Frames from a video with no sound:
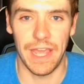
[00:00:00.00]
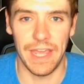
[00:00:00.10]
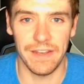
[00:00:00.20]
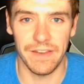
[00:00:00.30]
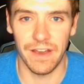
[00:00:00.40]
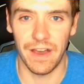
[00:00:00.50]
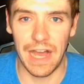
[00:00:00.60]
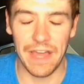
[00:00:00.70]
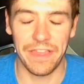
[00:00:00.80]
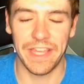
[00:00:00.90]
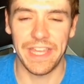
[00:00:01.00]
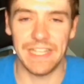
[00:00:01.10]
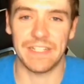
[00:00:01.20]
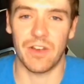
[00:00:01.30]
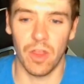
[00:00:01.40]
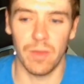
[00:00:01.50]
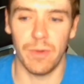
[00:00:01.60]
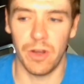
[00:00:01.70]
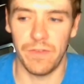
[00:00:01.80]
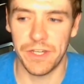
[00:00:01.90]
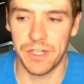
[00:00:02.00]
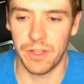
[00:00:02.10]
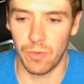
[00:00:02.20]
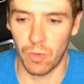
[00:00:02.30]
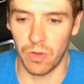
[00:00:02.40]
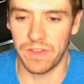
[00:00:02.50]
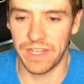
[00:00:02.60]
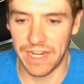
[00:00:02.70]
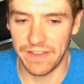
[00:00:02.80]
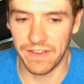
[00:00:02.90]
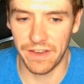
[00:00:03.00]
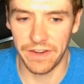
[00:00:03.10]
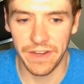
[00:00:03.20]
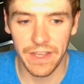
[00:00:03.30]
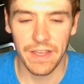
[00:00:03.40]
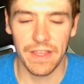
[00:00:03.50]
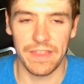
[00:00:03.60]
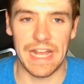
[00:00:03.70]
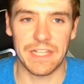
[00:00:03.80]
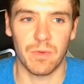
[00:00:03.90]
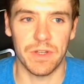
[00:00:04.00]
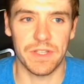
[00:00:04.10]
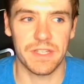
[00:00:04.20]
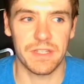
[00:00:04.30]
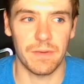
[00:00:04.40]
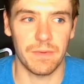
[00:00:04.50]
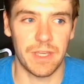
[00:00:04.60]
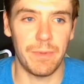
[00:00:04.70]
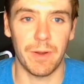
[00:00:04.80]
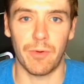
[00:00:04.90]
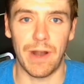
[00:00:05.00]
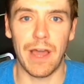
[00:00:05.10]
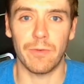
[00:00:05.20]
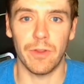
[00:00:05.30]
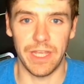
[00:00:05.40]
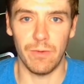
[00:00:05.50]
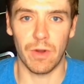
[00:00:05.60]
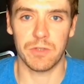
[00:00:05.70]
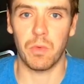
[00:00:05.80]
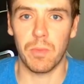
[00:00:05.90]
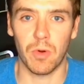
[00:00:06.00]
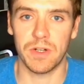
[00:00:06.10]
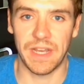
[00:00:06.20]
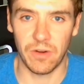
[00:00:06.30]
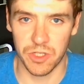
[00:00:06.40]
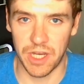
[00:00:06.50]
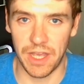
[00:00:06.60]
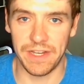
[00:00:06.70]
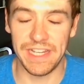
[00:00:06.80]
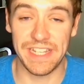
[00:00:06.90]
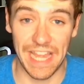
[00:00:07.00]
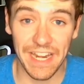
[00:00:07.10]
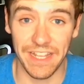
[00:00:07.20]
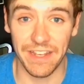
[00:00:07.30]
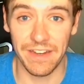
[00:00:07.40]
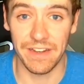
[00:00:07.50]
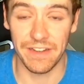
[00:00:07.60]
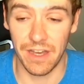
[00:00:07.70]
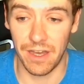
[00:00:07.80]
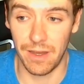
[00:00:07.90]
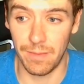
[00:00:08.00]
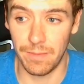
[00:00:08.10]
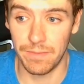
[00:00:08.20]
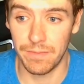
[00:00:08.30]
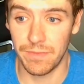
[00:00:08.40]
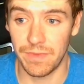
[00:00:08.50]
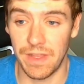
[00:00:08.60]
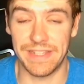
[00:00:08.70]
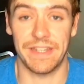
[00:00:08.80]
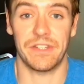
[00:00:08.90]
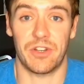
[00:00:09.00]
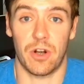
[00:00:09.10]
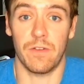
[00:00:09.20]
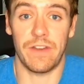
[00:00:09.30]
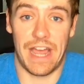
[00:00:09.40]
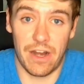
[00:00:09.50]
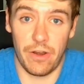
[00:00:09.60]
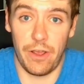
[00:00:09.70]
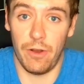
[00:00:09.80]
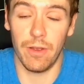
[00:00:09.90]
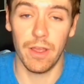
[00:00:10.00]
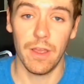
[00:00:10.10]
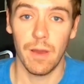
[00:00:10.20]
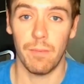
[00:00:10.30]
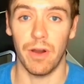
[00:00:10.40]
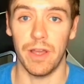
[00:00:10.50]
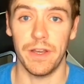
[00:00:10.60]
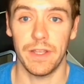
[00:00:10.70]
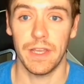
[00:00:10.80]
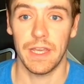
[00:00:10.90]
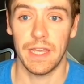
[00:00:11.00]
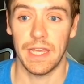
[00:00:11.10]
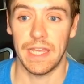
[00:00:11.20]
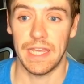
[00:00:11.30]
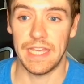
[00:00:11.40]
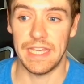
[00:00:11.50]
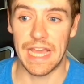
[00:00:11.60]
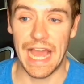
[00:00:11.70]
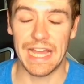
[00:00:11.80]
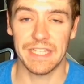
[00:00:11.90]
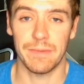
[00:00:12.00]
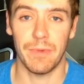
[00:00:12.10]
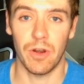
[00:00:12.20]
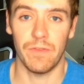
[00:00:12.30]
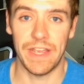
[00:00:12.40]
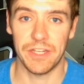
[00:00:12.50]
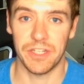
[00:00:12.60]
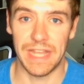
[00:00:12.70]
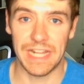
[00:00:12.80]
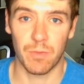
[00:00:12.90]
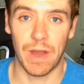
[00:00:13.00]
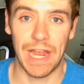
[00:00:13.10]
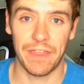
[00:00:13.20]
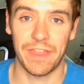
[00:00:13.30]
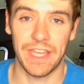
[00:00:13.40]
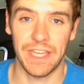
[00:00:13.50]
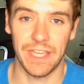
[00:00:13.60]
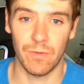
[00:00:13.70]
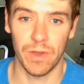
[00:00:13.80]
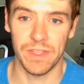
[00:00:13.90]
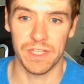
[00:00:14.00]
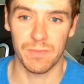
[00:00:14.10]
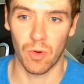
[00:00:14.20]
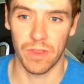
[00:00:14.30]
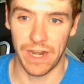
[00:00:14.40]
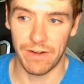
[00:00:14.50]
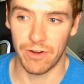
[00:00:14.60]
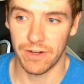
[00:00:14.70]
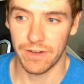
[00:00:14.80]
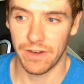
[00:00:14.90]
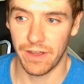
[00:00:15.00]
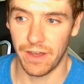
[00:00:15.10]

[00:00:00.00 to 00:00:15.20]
And I think he has all the motivation in the world to get it done. That's what's keeping him around, really. He wants one more title shot, and he's getting it. Is it deserved? I don't know. But he has the motivation. That's why I think he can win this more than ever,